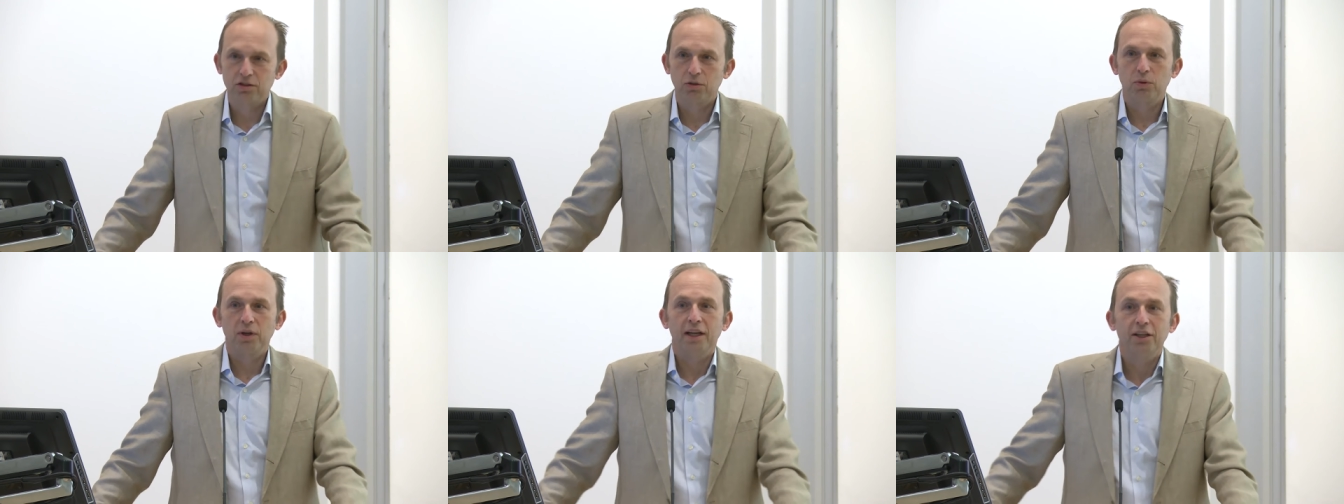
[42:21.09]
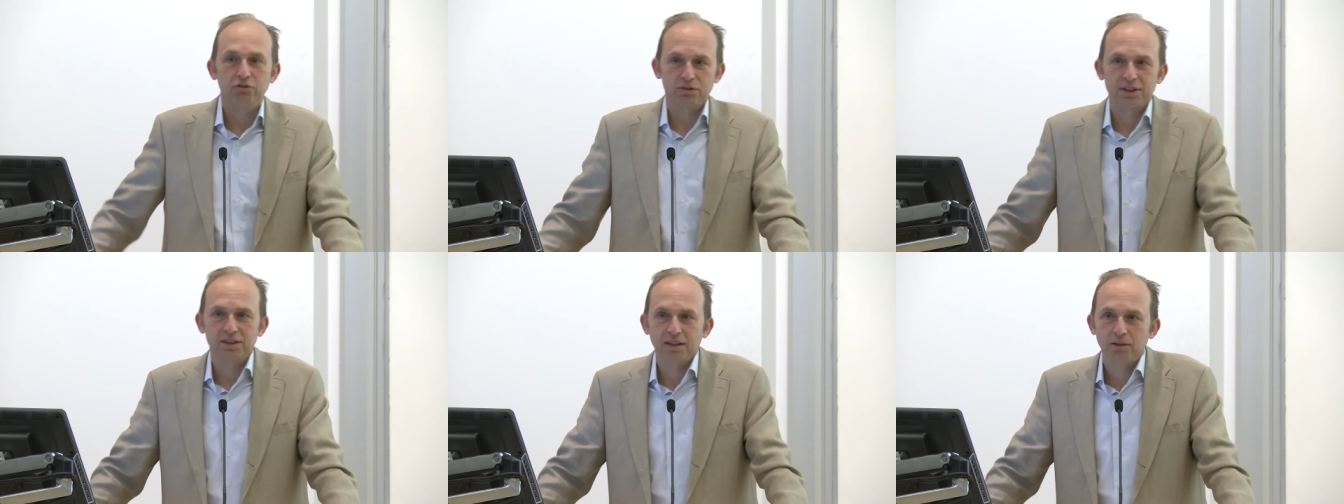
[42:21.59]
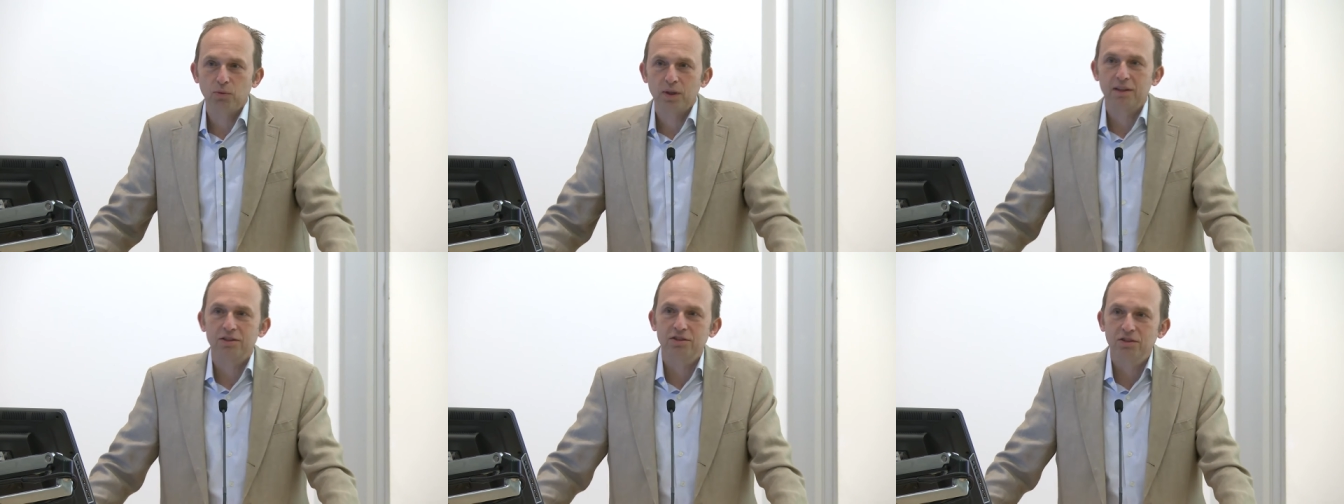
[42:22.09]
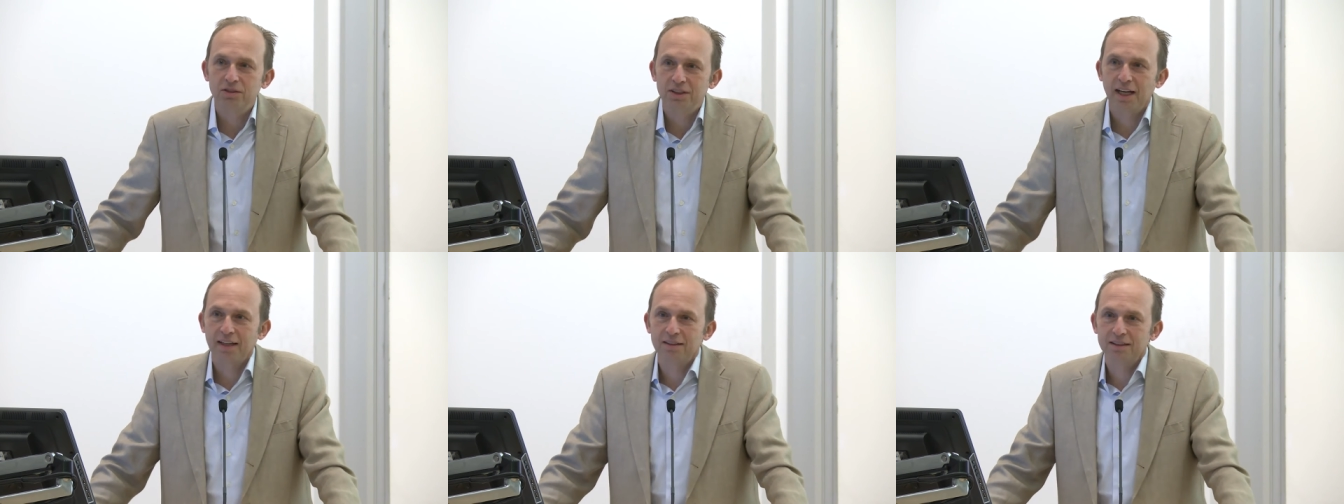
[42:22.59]
who were interested in what the students
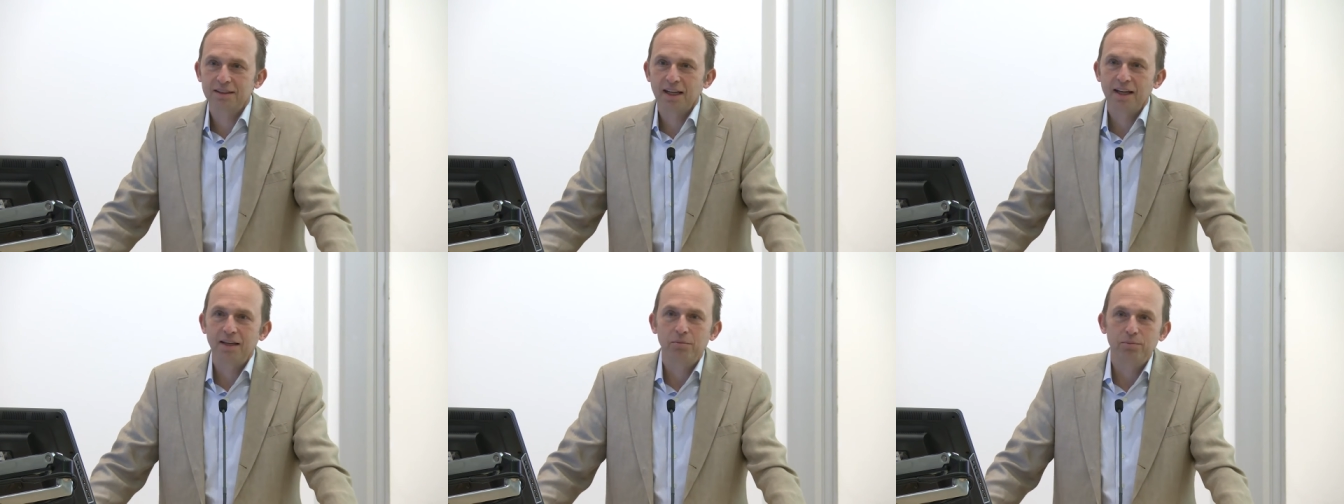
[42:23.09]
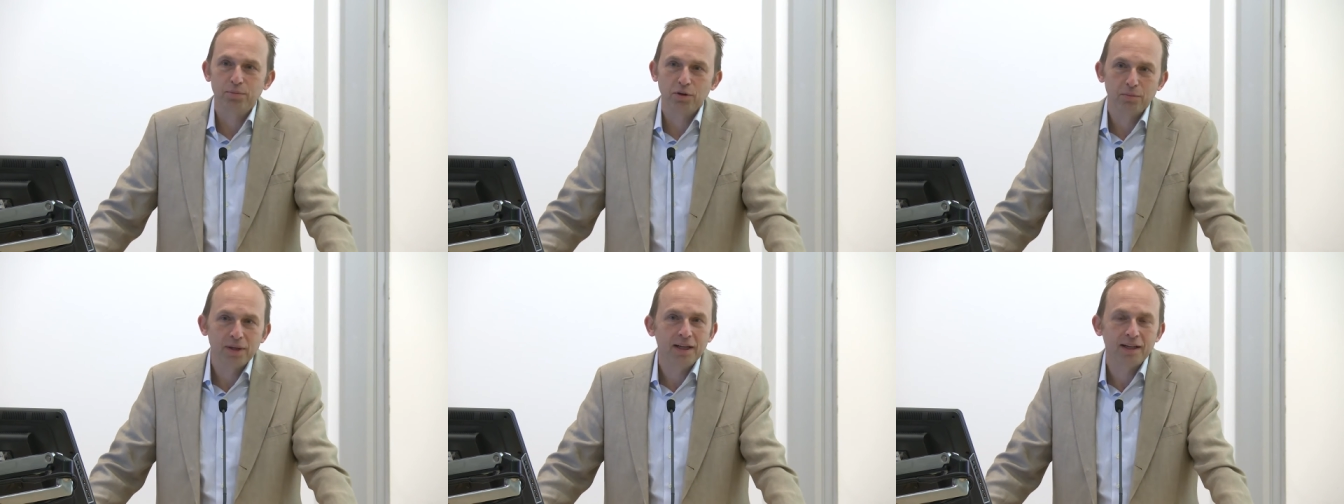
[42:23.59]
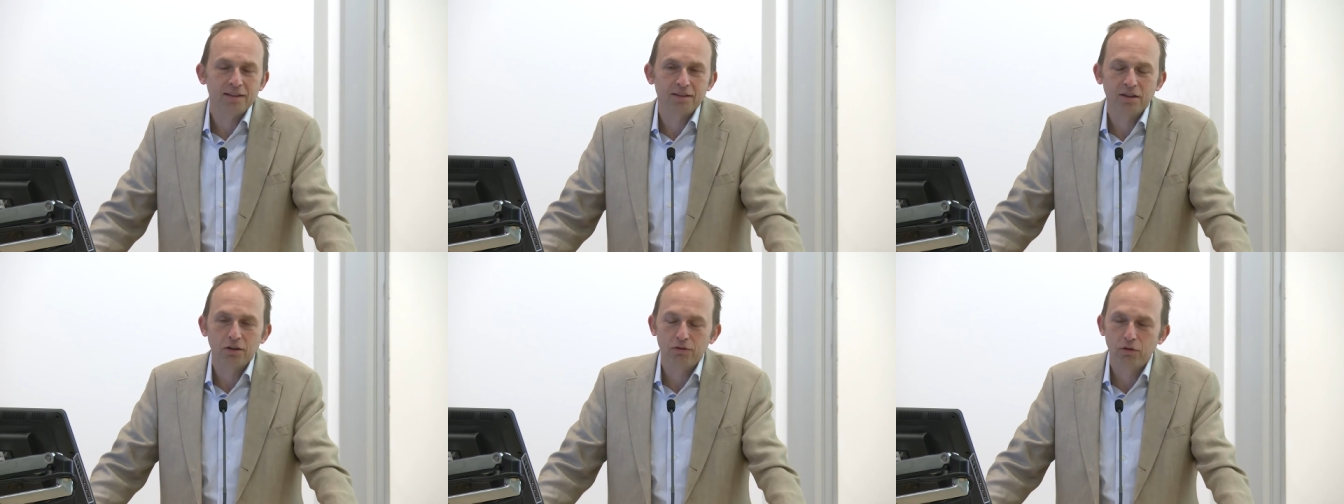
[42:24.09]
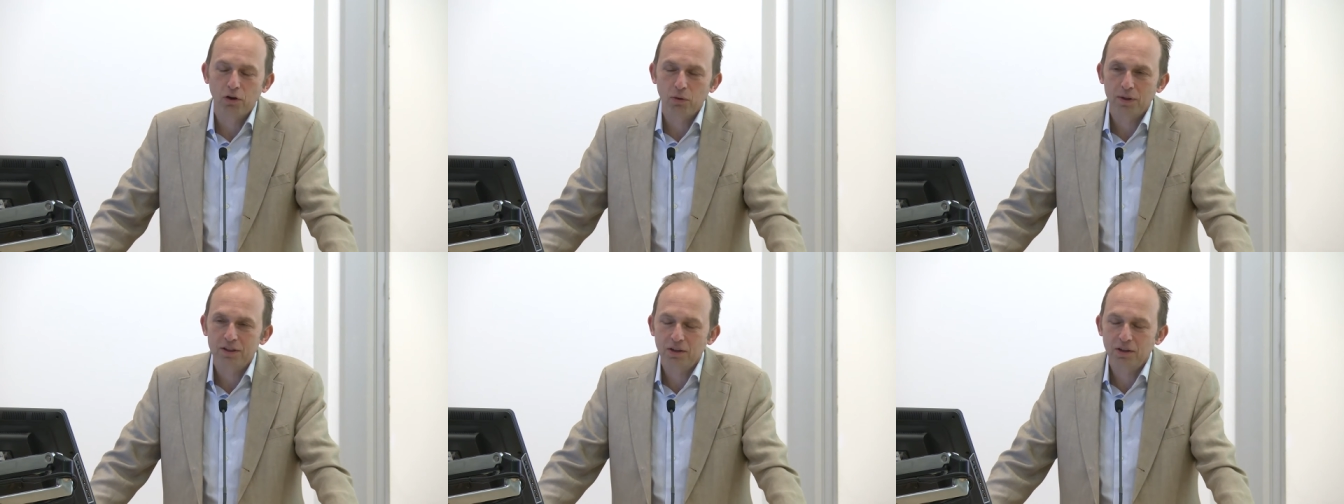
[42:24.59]
had to say and permitted it to go forward.